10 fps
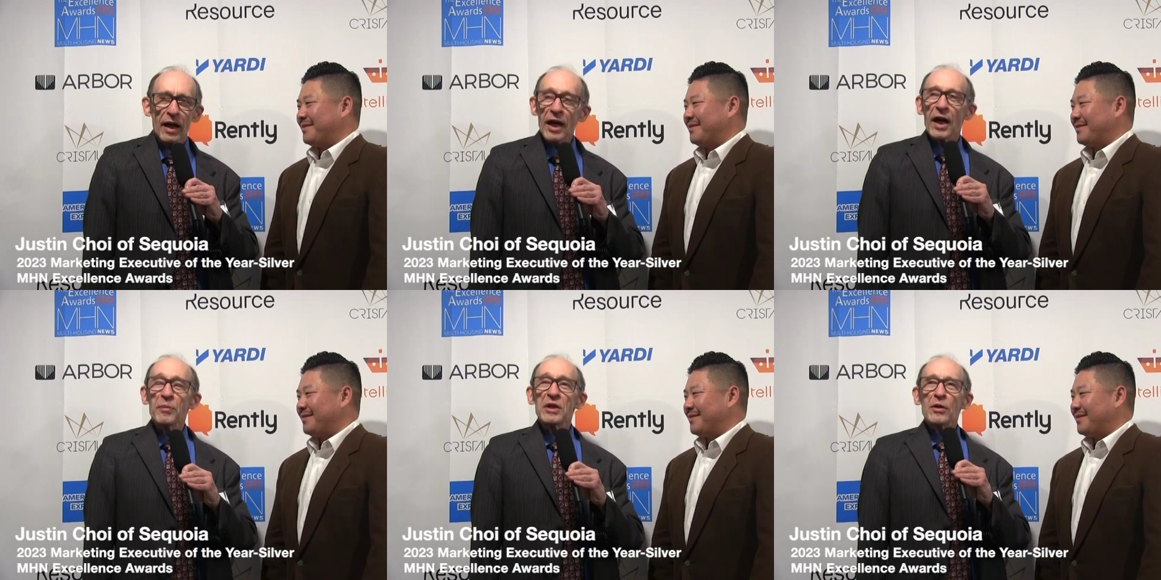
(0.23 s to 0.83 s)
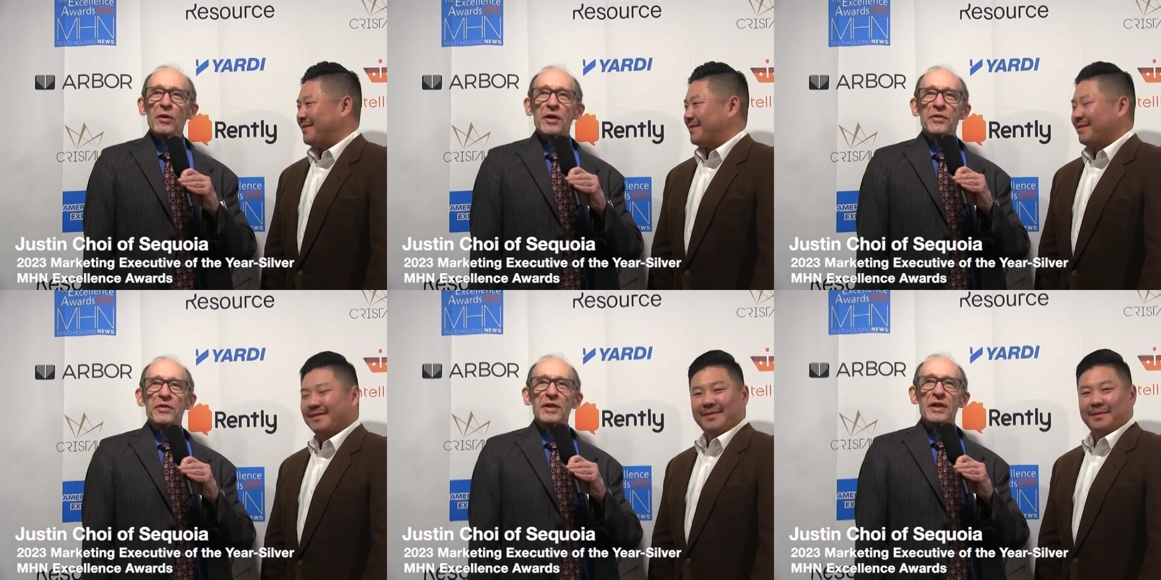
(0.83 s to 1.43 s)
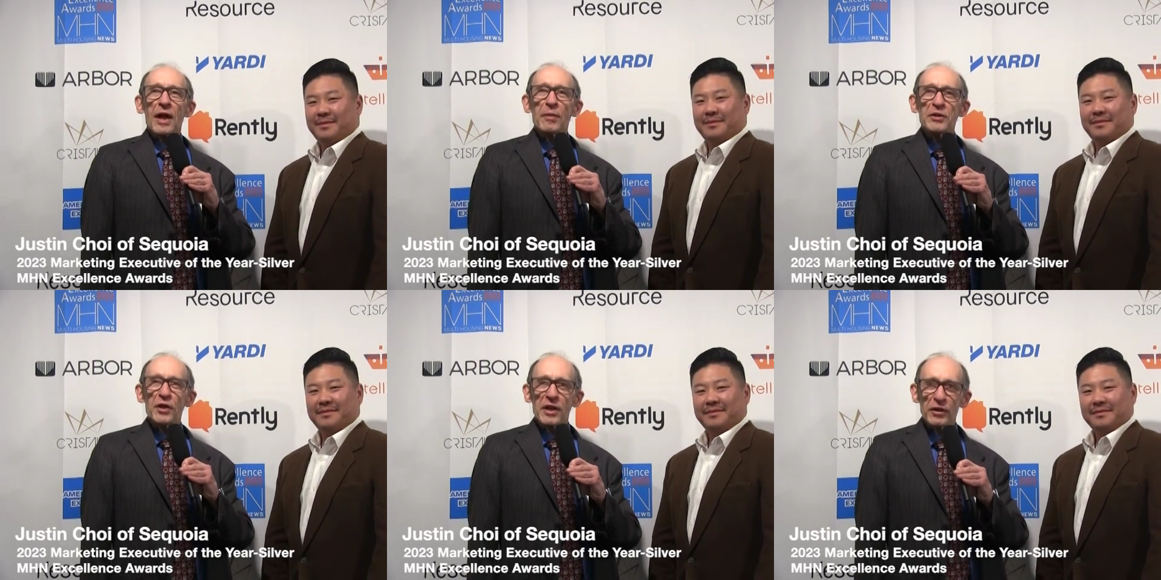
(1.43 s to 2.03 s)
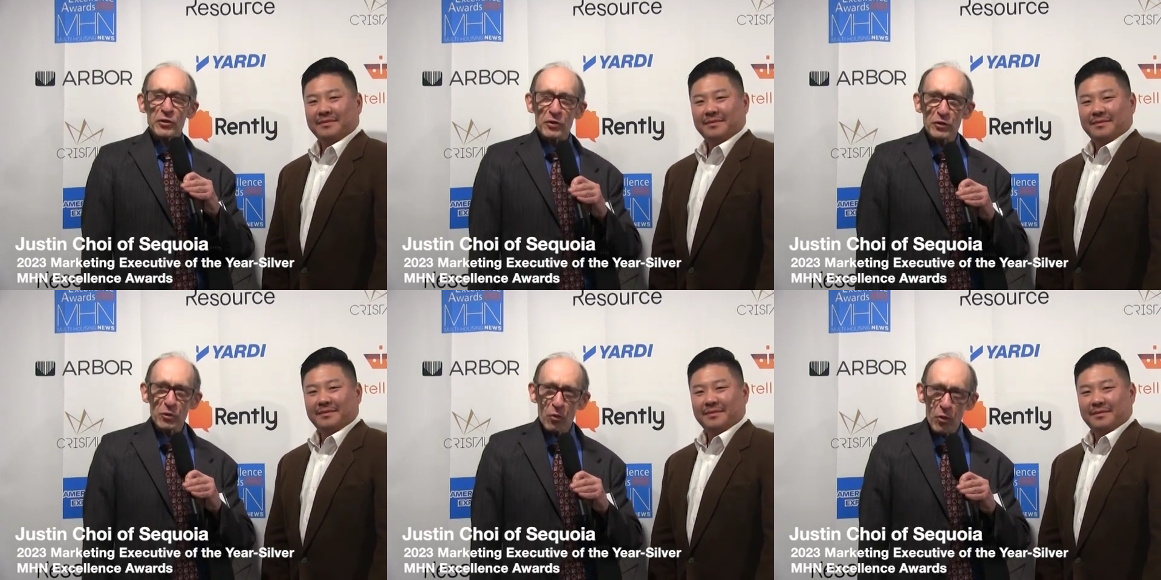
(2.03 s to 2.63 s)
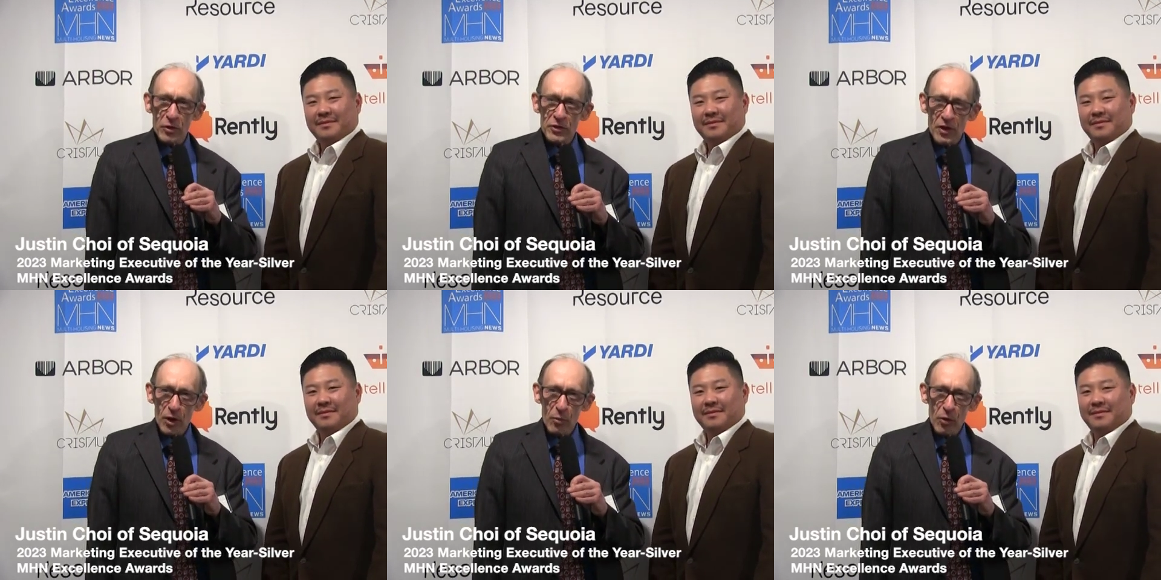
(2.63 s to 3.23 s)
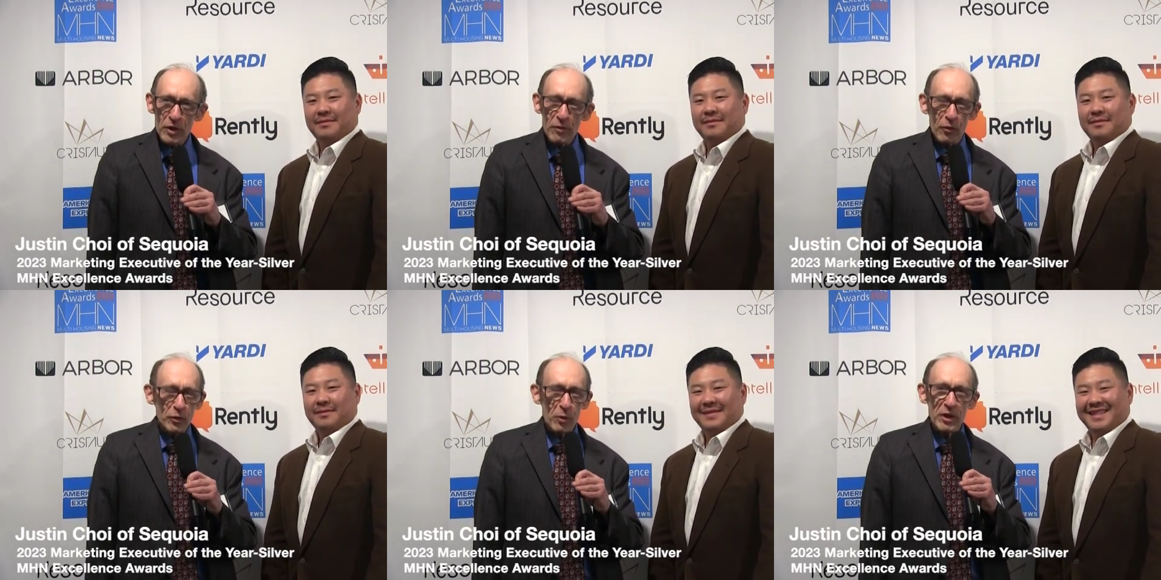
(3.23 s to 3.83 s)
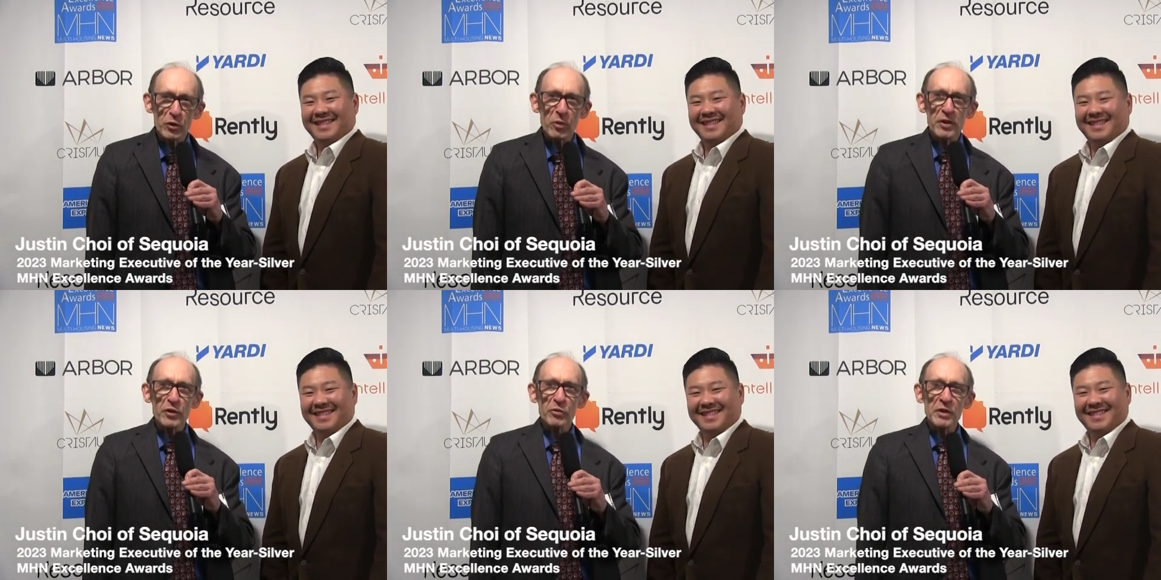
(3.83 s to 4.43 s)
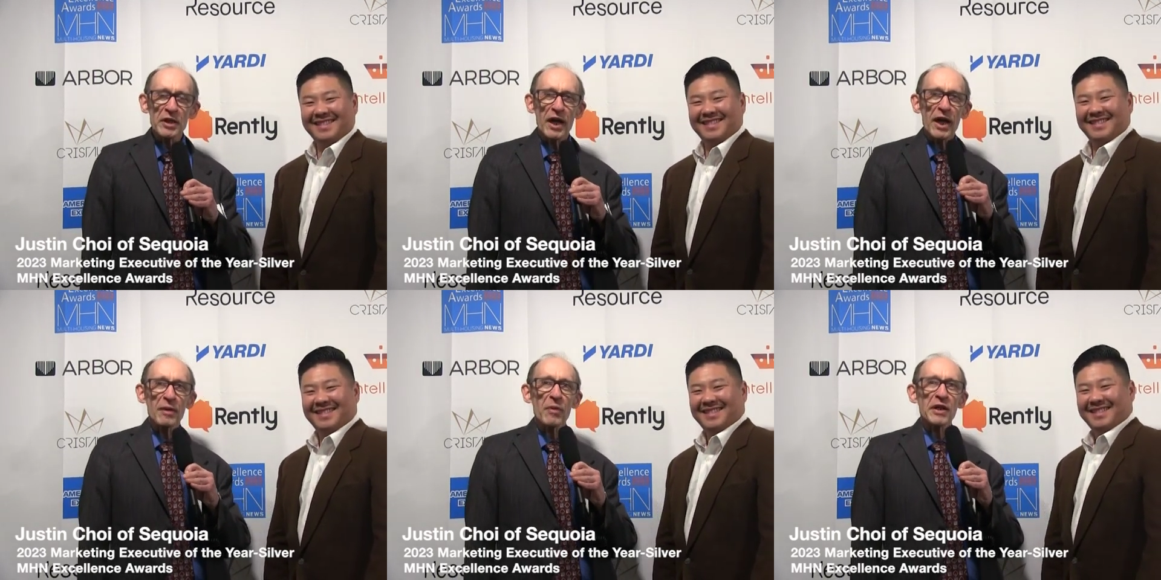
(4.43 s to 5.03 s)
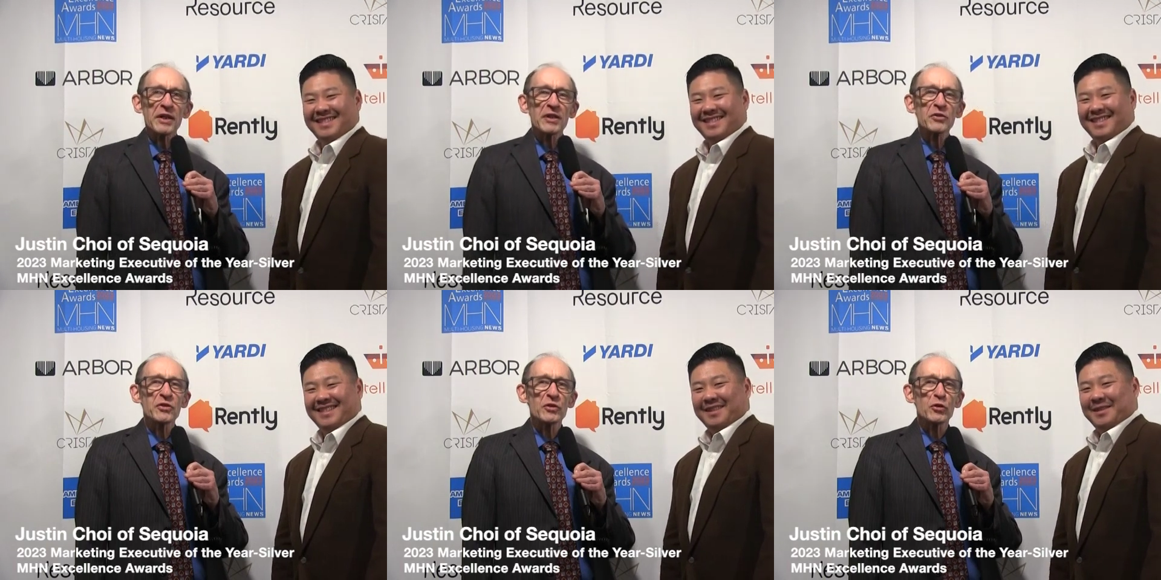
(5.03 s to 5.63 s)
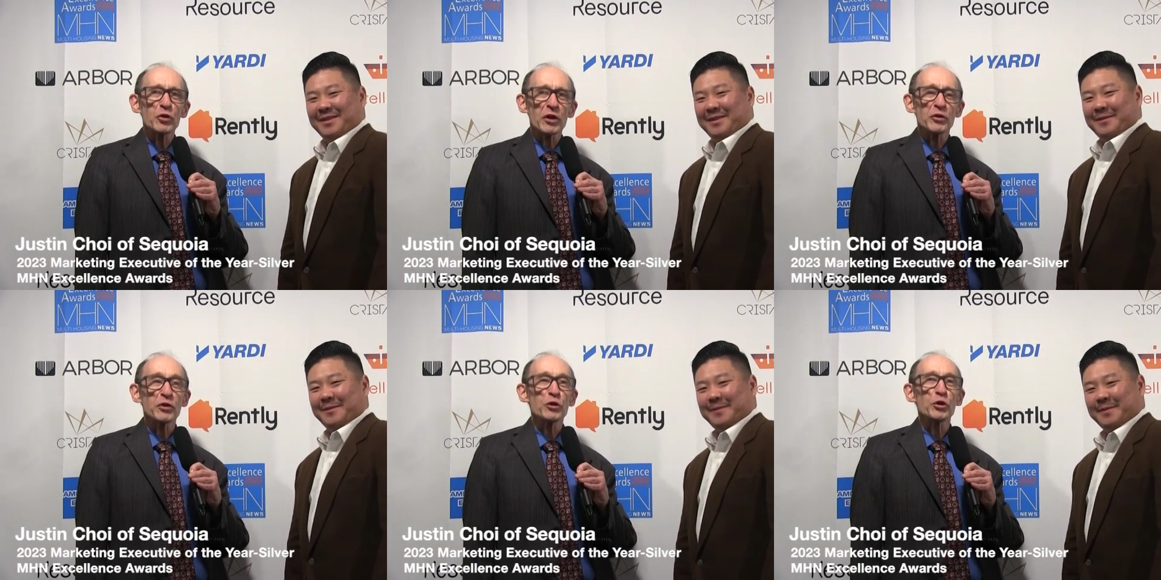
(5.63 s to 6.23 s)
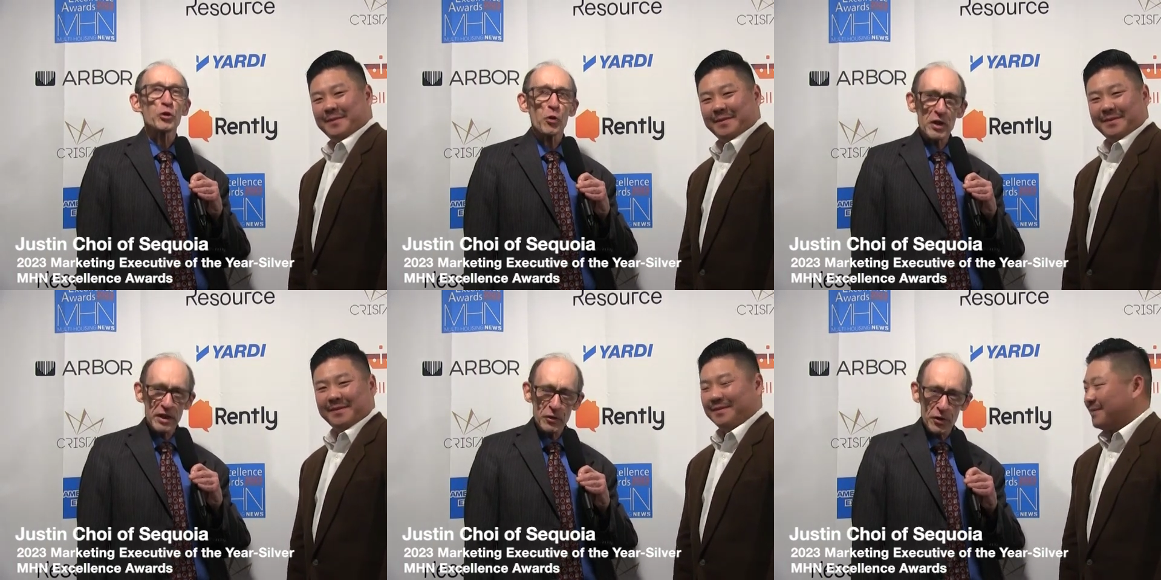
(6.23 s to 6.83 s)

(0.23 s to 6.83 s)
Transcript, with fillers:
Speaker 1: Hi, I'm here at the MHN Excellence Award ceremony for 2023, and my guest is Justin Choi.